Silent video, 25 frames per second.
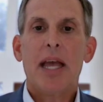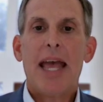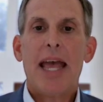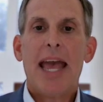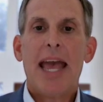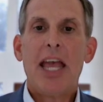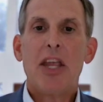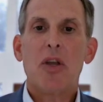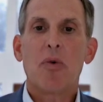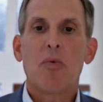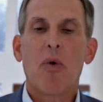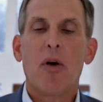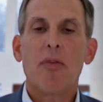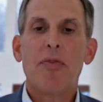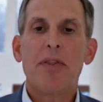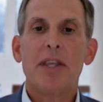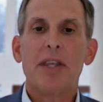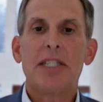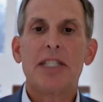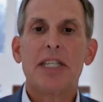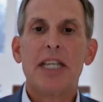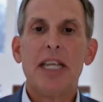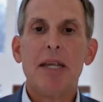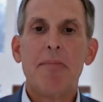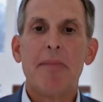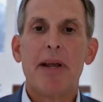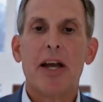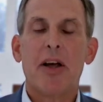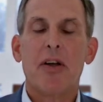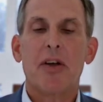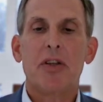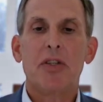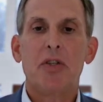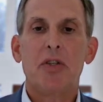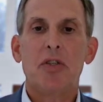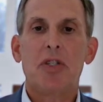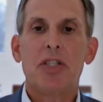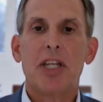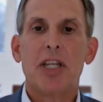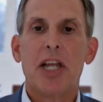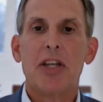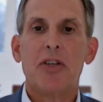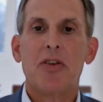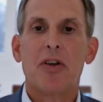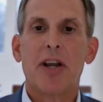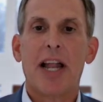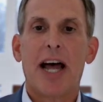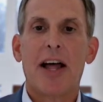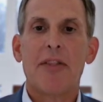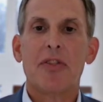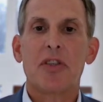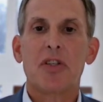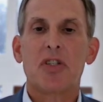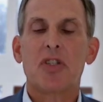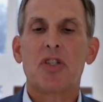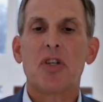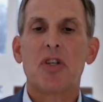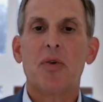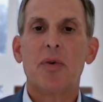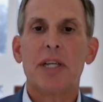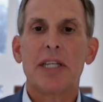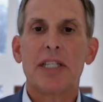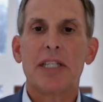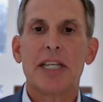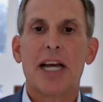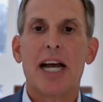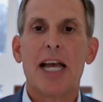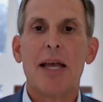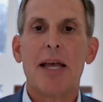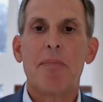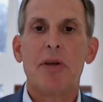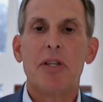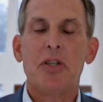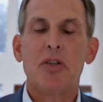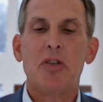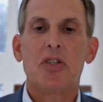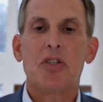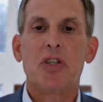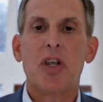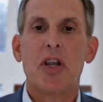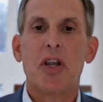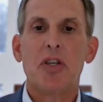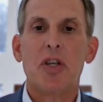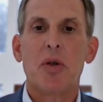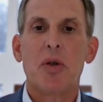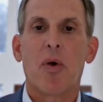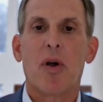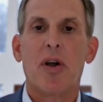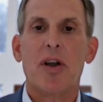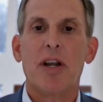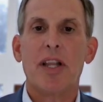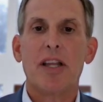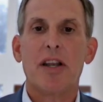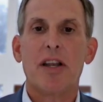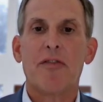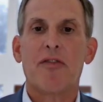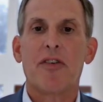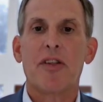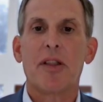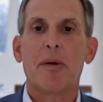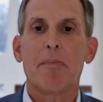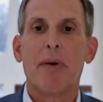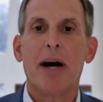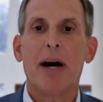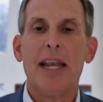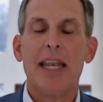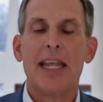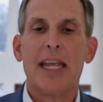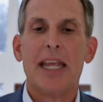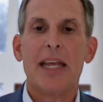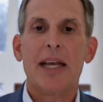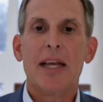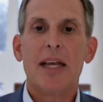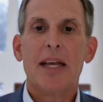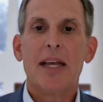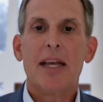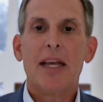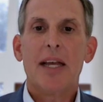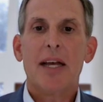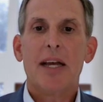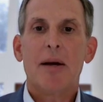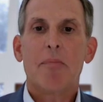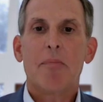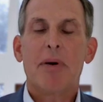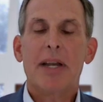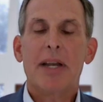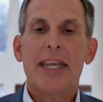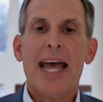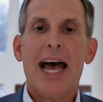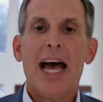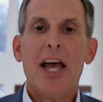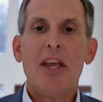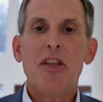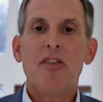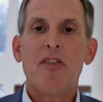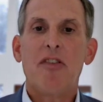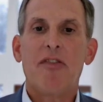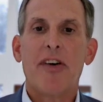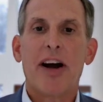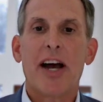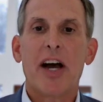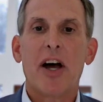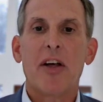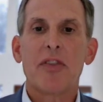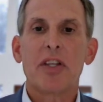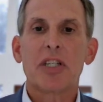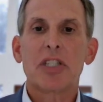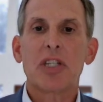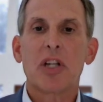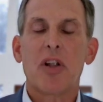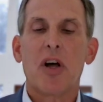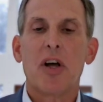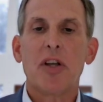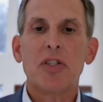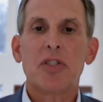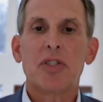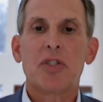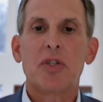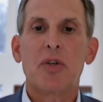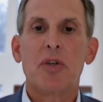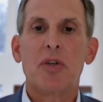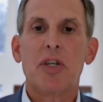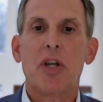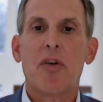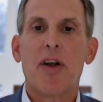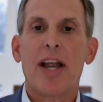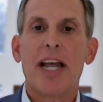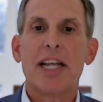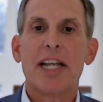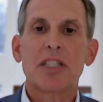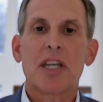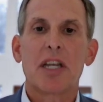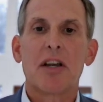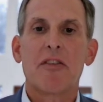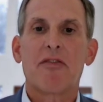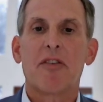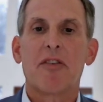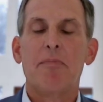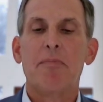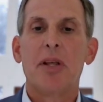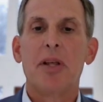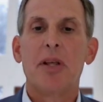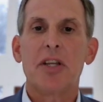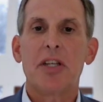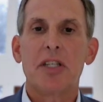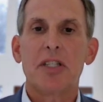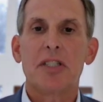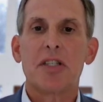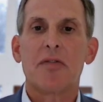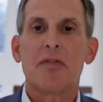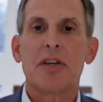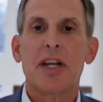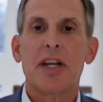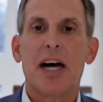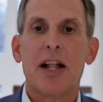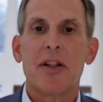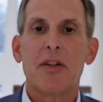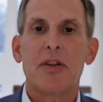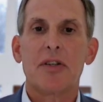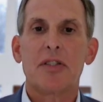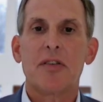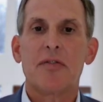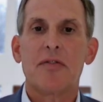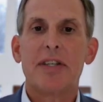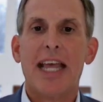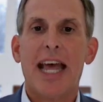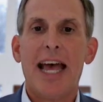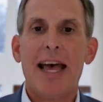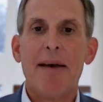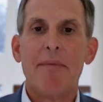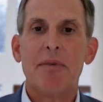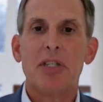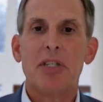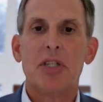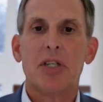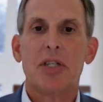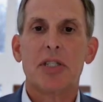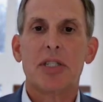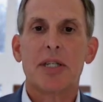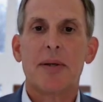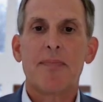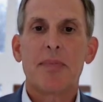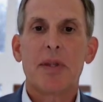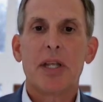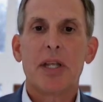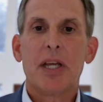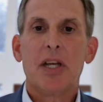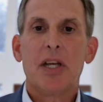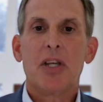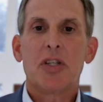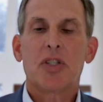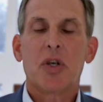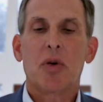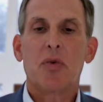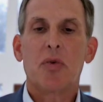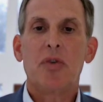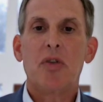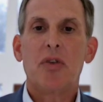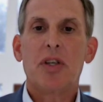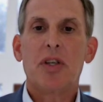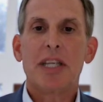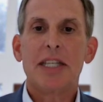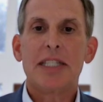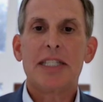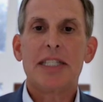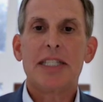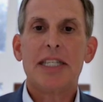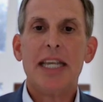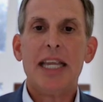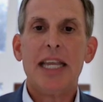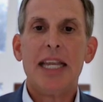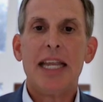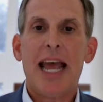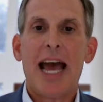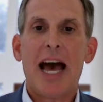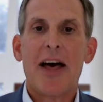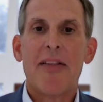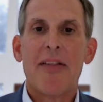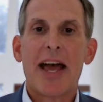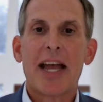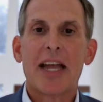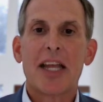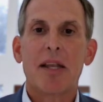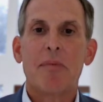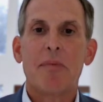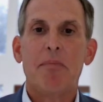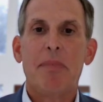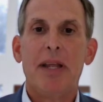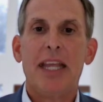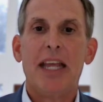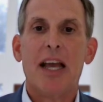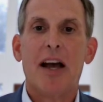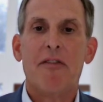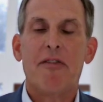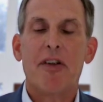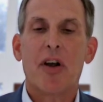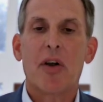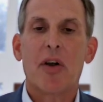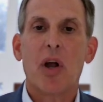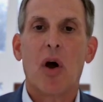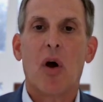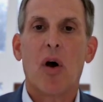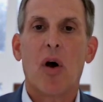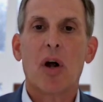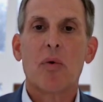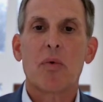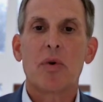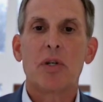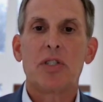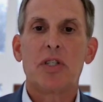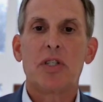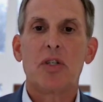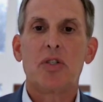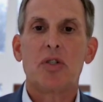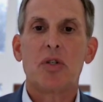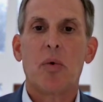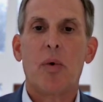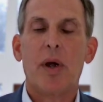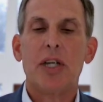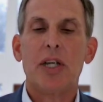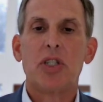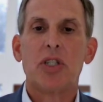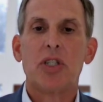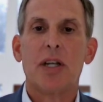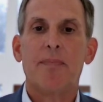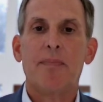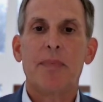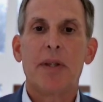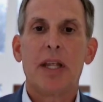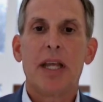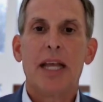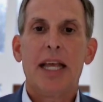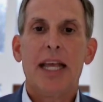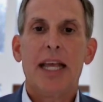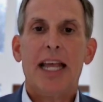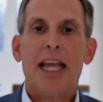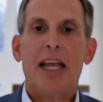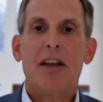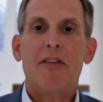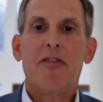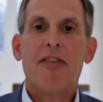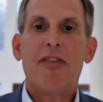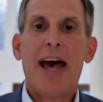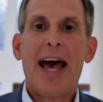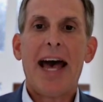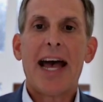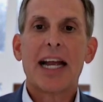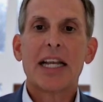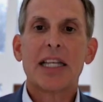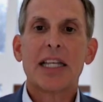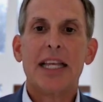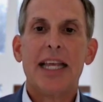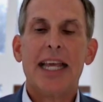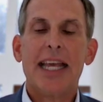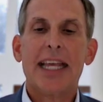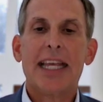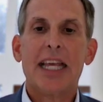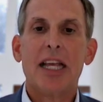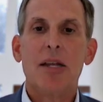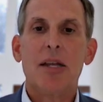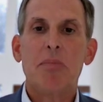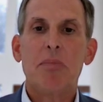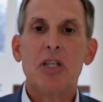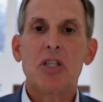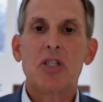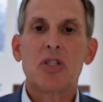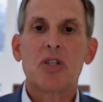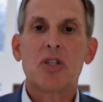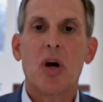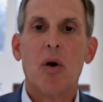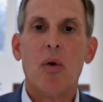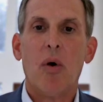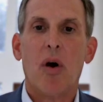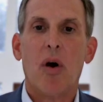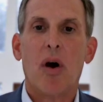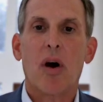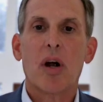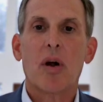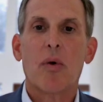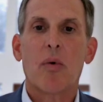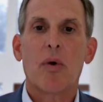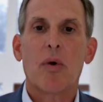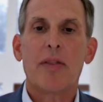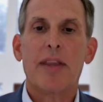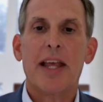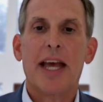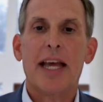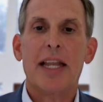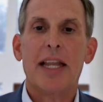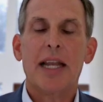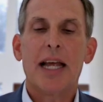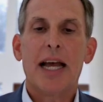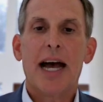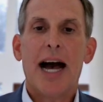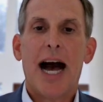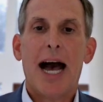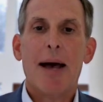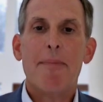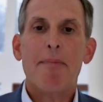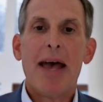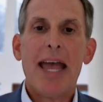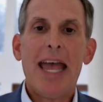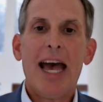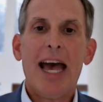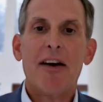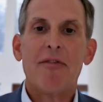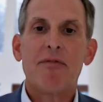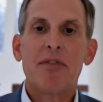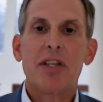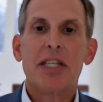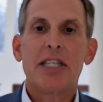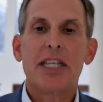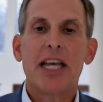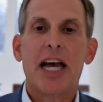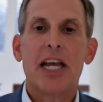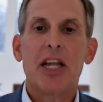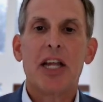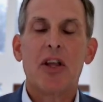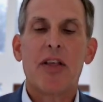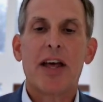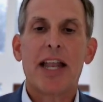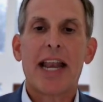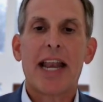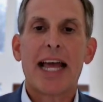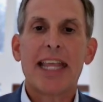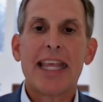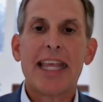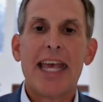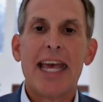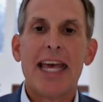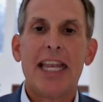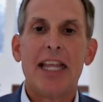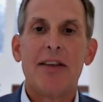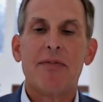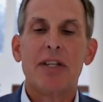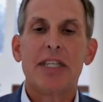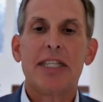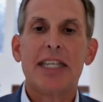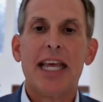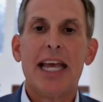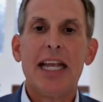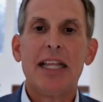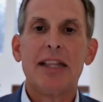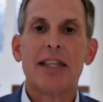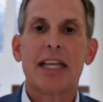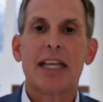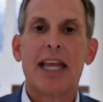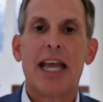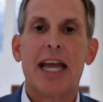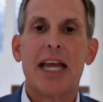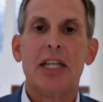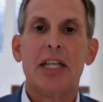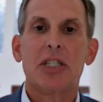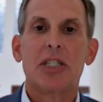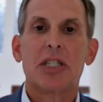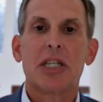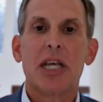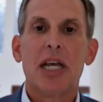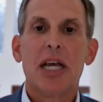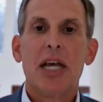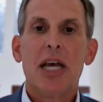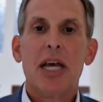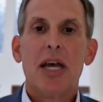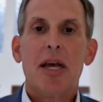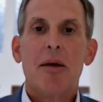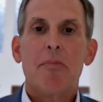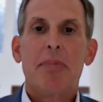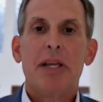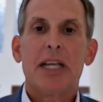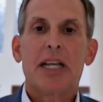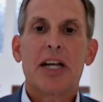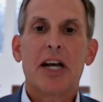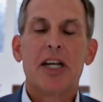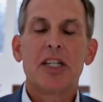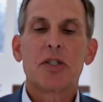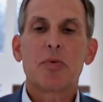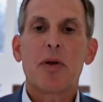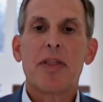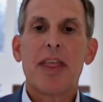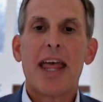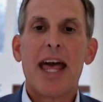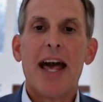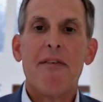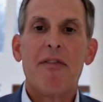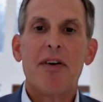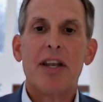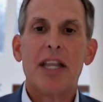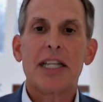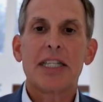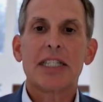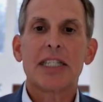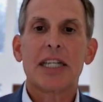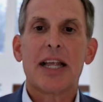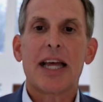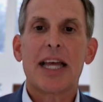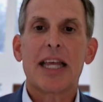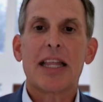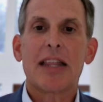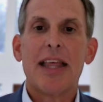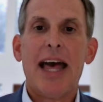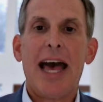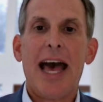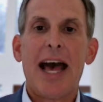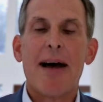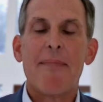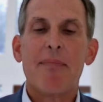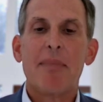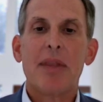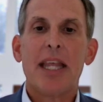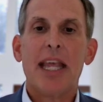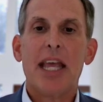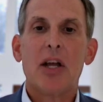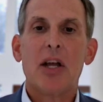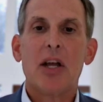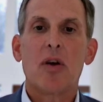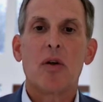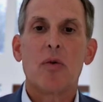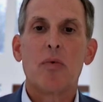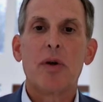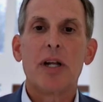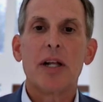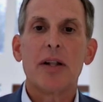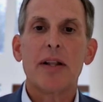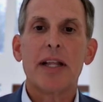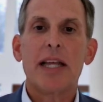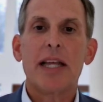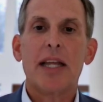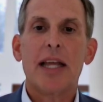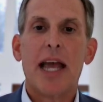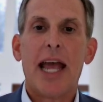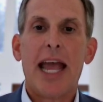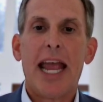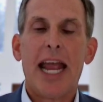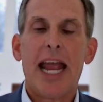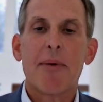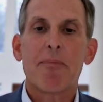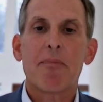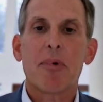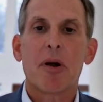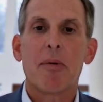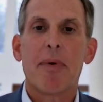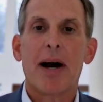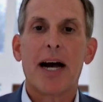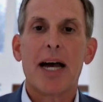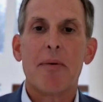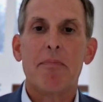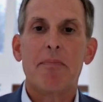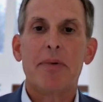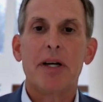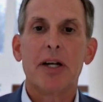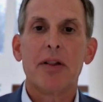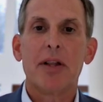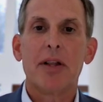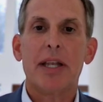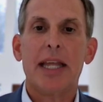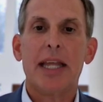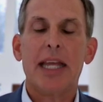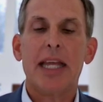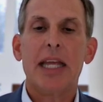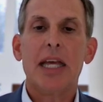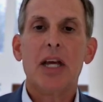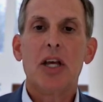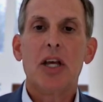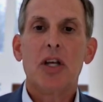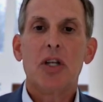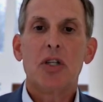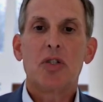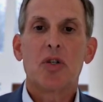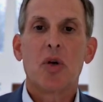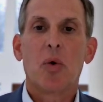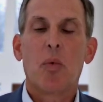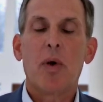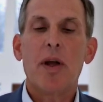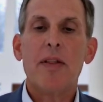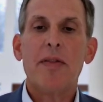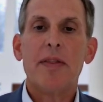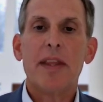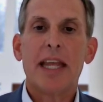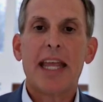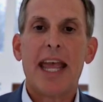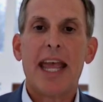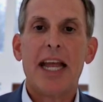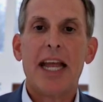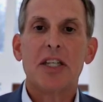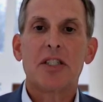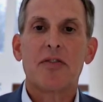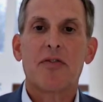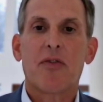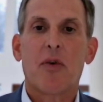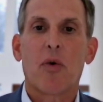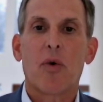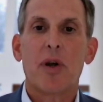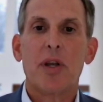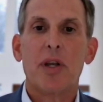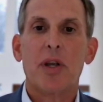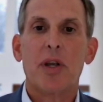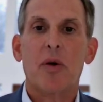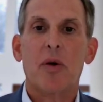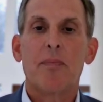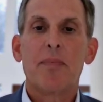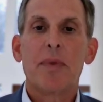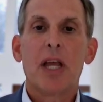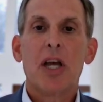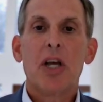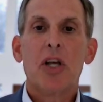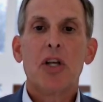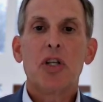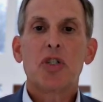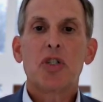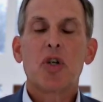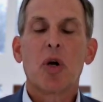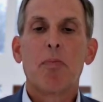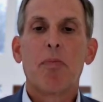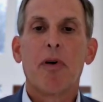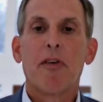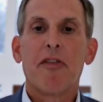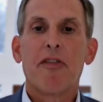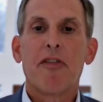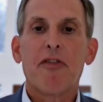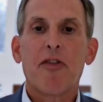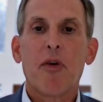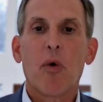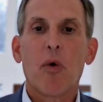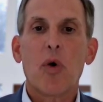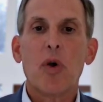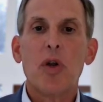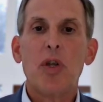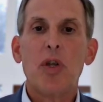hey, you wrote this email and you said you're not the suing type and you said you weren't in it for the money. But now you filed this lawsuit and you're asking for millions of dollars of damages. So you can see how that can be a very awkward situation. In fact, it can be so awkward that I may have to tell you that I can't even take the case, because with evidence like that, it could really hamper my ability to win the case for you. So before